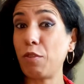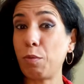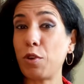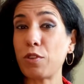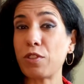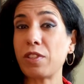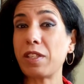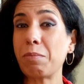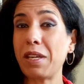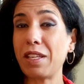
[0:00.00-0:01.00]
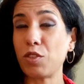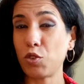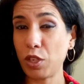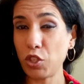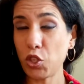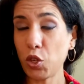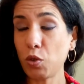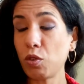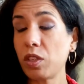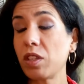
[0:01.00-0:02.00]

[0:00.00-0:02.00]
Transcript: personally made a trench coat.